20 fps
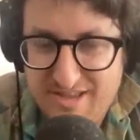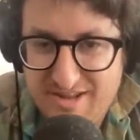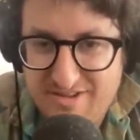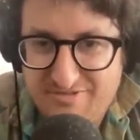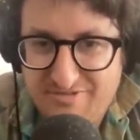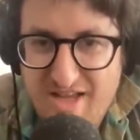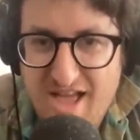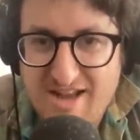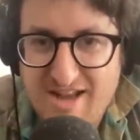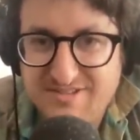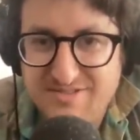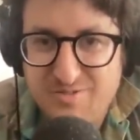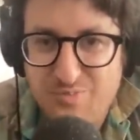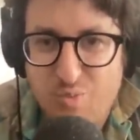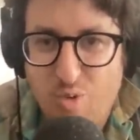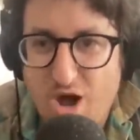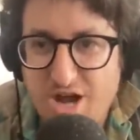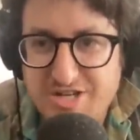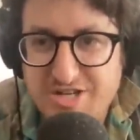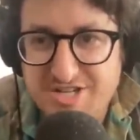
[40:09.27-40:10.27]
In fact,
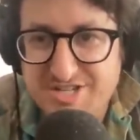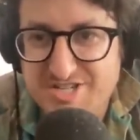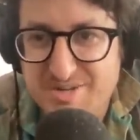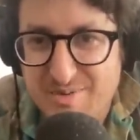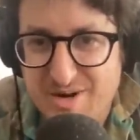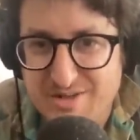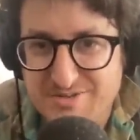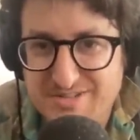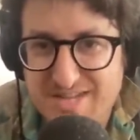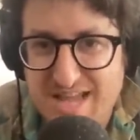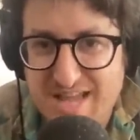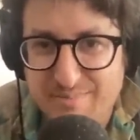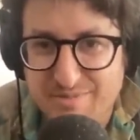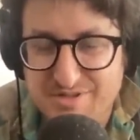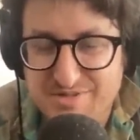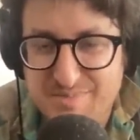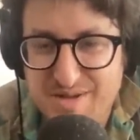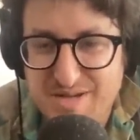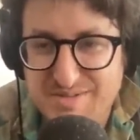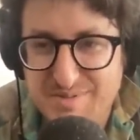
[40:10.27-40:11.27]
watching someone else
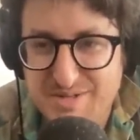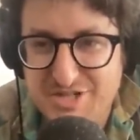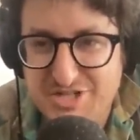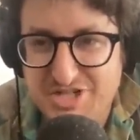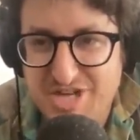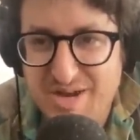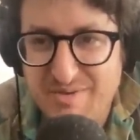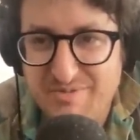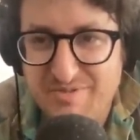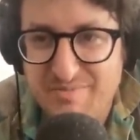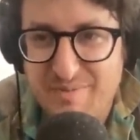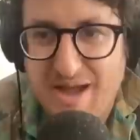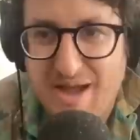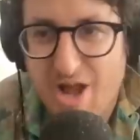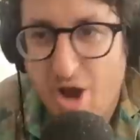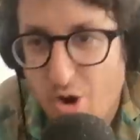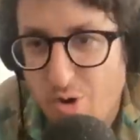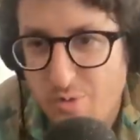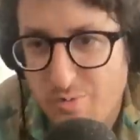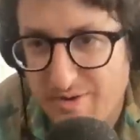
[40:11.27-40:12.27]
gamble makes me ashamed of
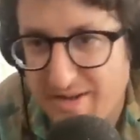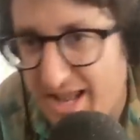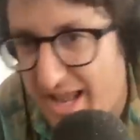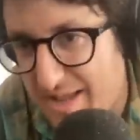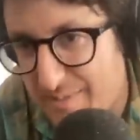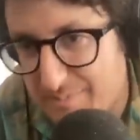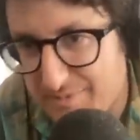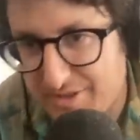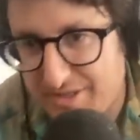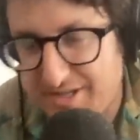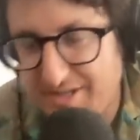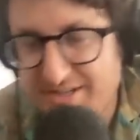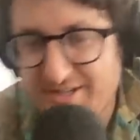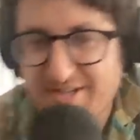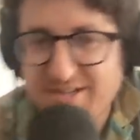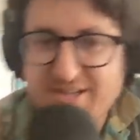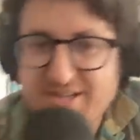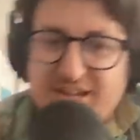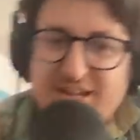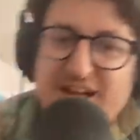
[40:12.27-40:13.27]
my own gambling
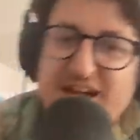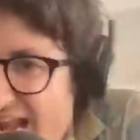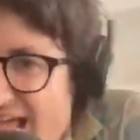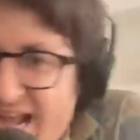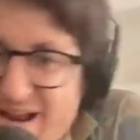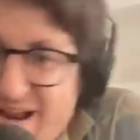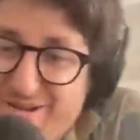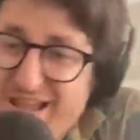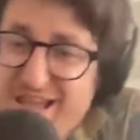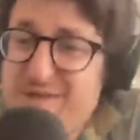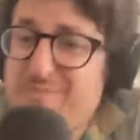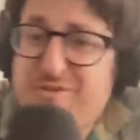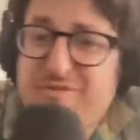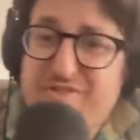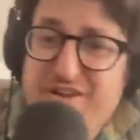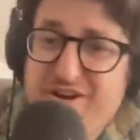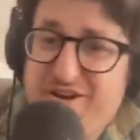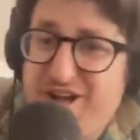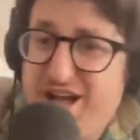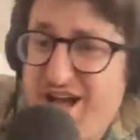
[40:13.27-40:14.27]
and I don't gamble
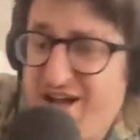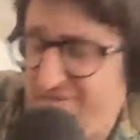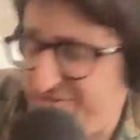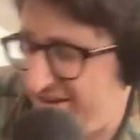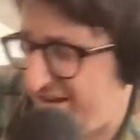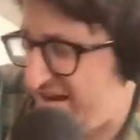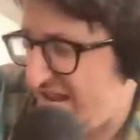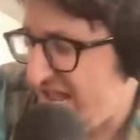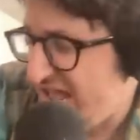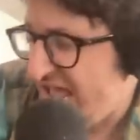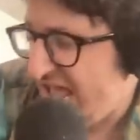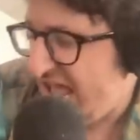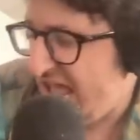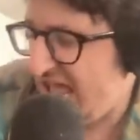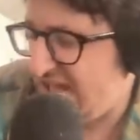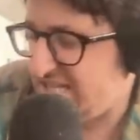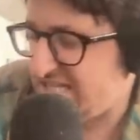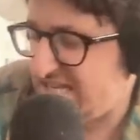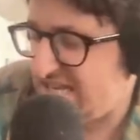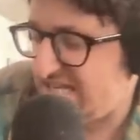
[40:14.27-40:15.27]
very often.
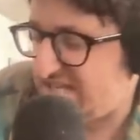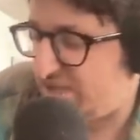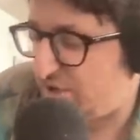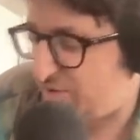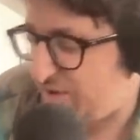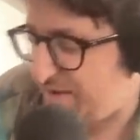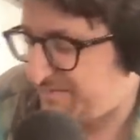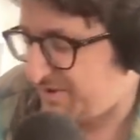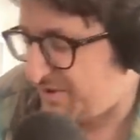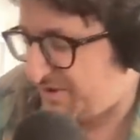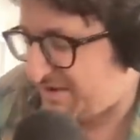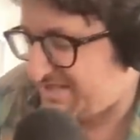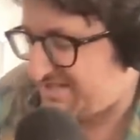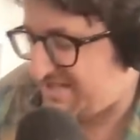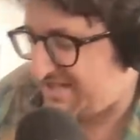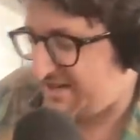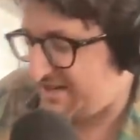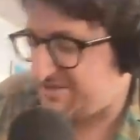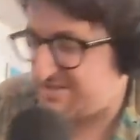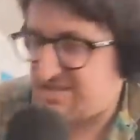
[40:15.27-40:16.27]
Is the crypto
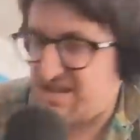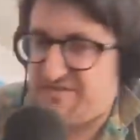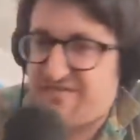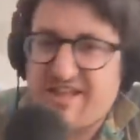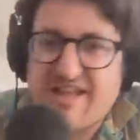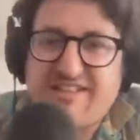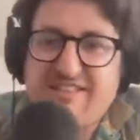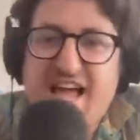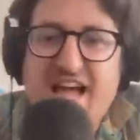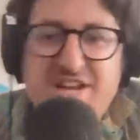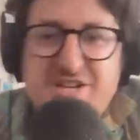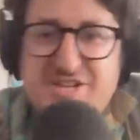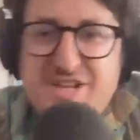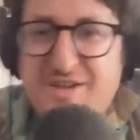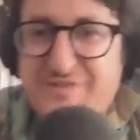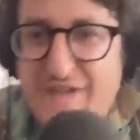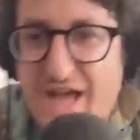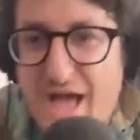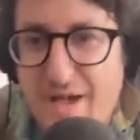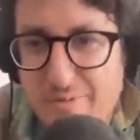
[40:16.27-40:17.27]
casino stuff like that
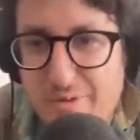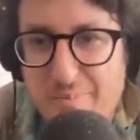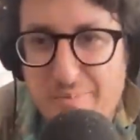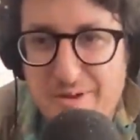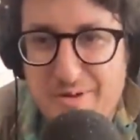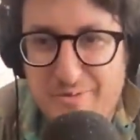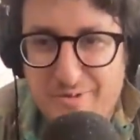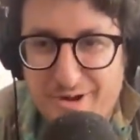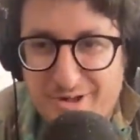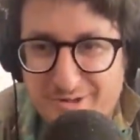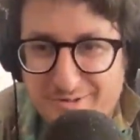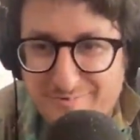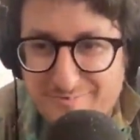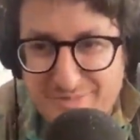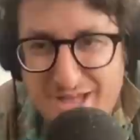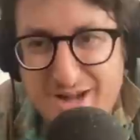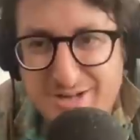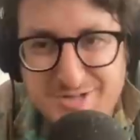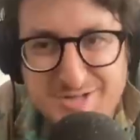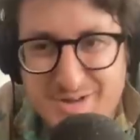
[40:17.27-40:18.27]
stuff? I will be real.
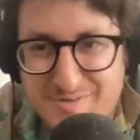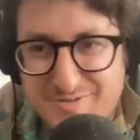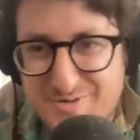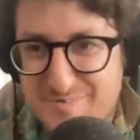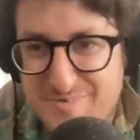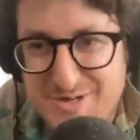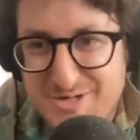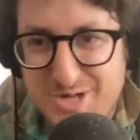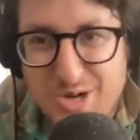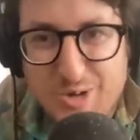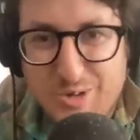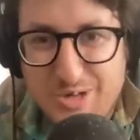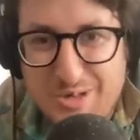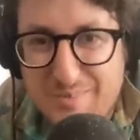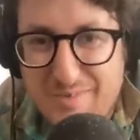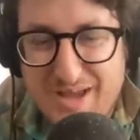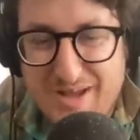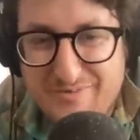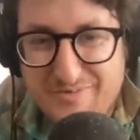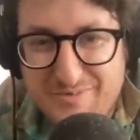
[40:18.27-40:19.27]
That stuff should be
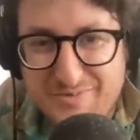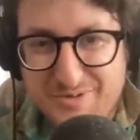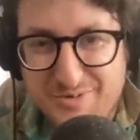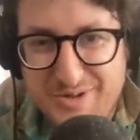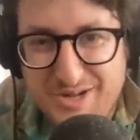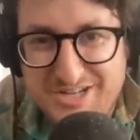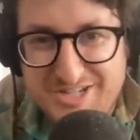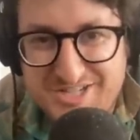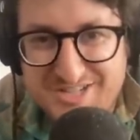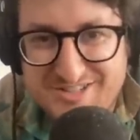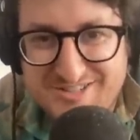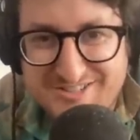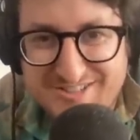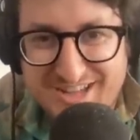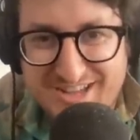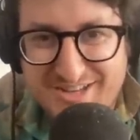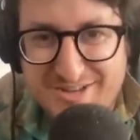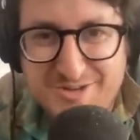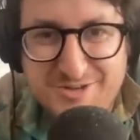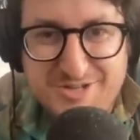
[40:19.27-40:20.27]
totally banned from Twitch.
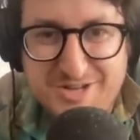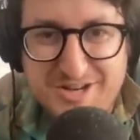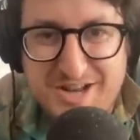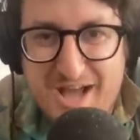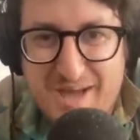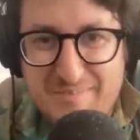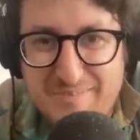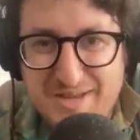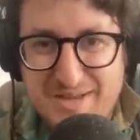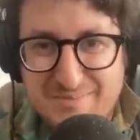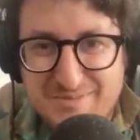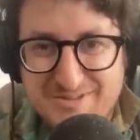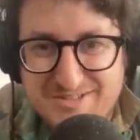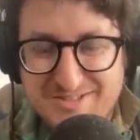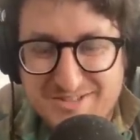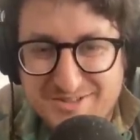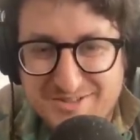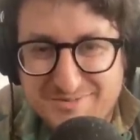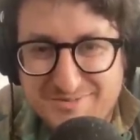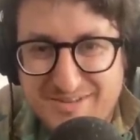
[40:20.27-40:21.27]
Like you should not be able
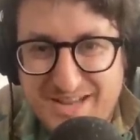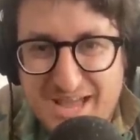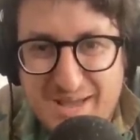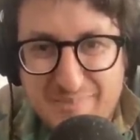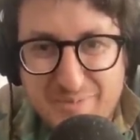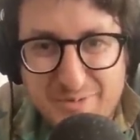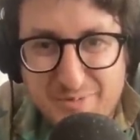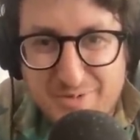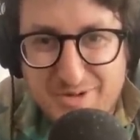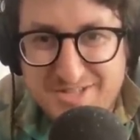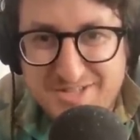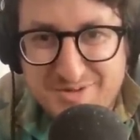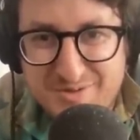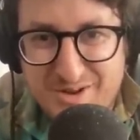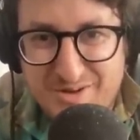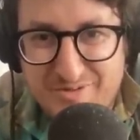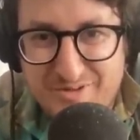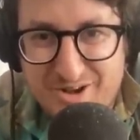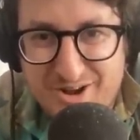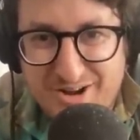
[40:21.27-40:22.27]
to gamble
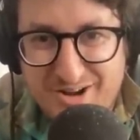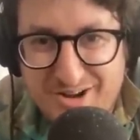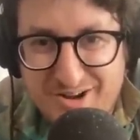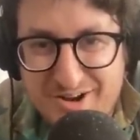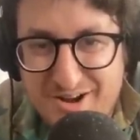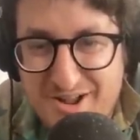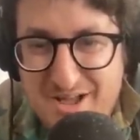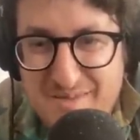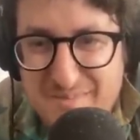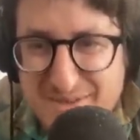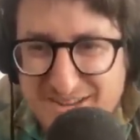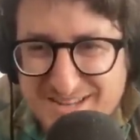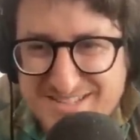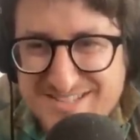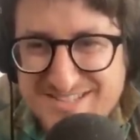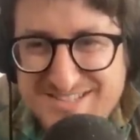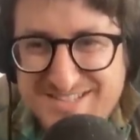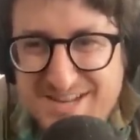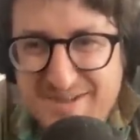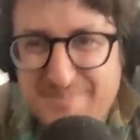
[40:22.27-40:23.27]
whatsoever on here
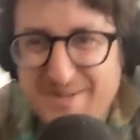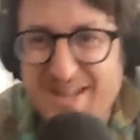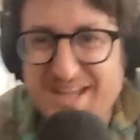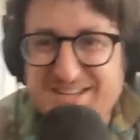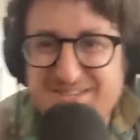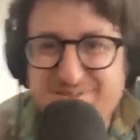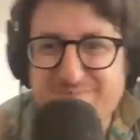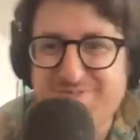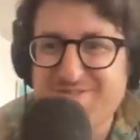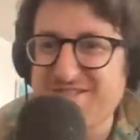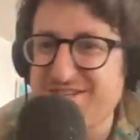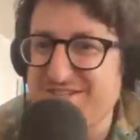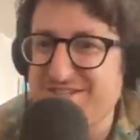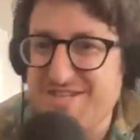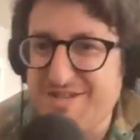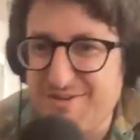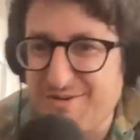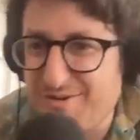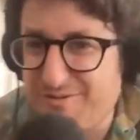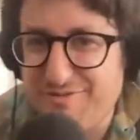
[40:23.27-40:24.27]
because it's gonna be like some
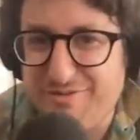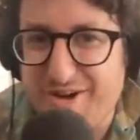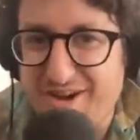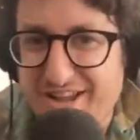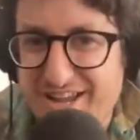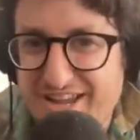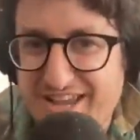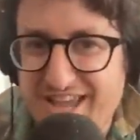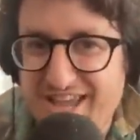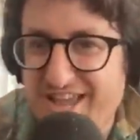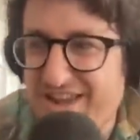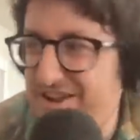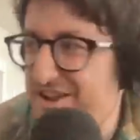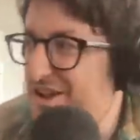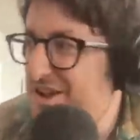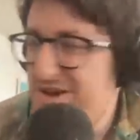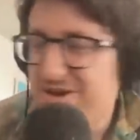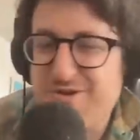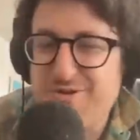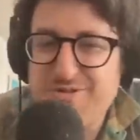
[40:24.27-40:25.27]
sixteen-year-old fucking kid
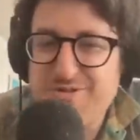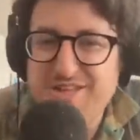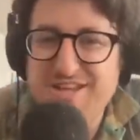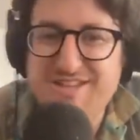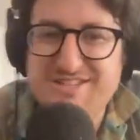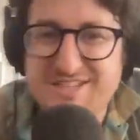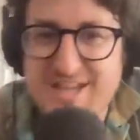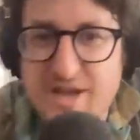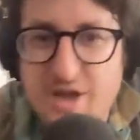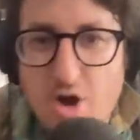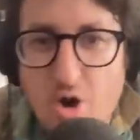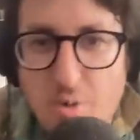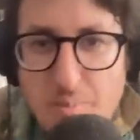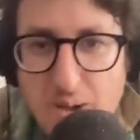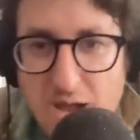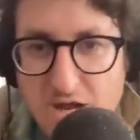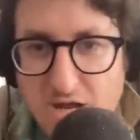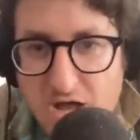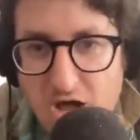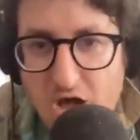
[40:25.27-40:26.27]
who thinks like, oh
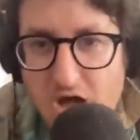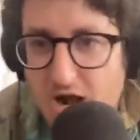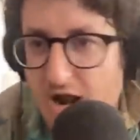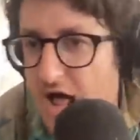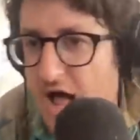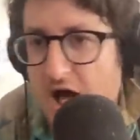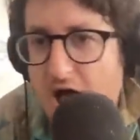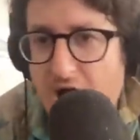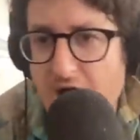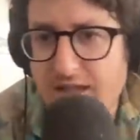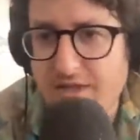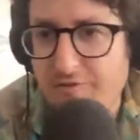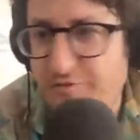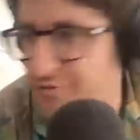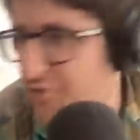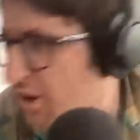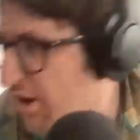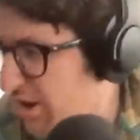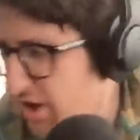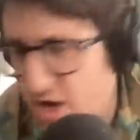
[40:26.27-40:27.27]
my god, I can
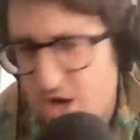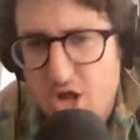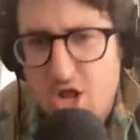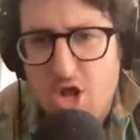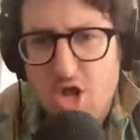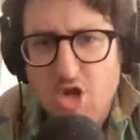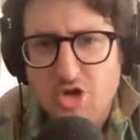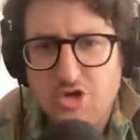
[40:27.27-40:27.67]
fucking